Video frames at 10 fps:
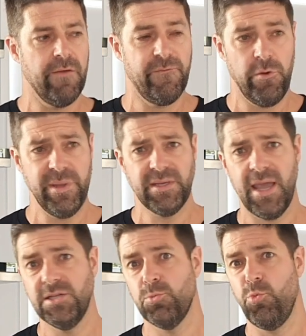
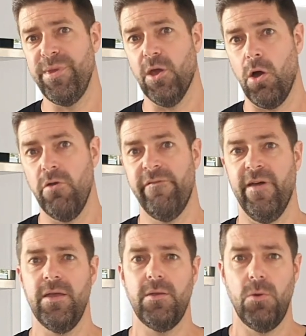Fermentation will be
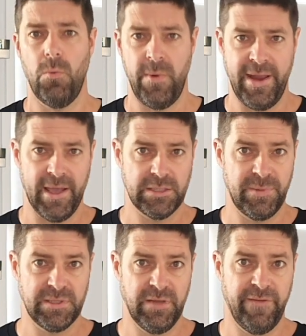over when our
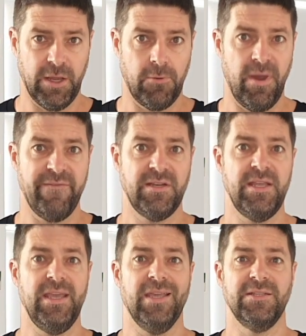specific
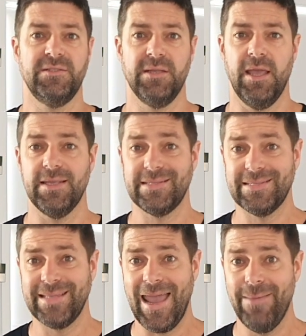gravity is
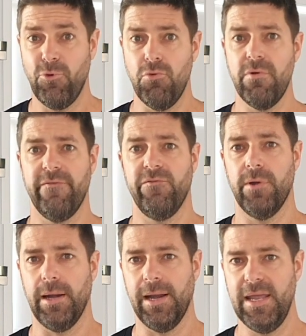stable for
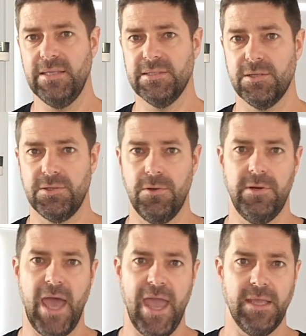at least 2
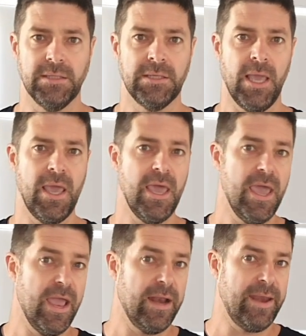days.
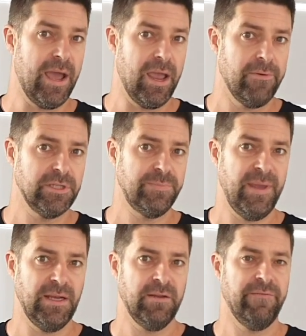Now,
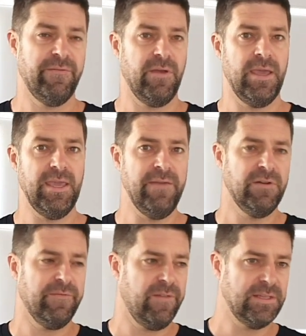irrespective, even
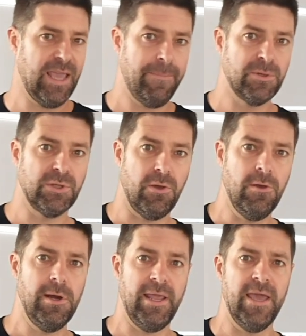if this happens
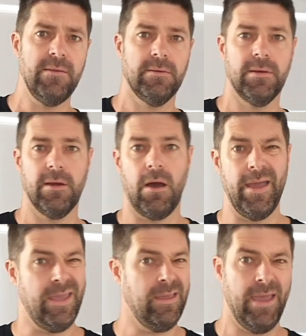earlier, i.e.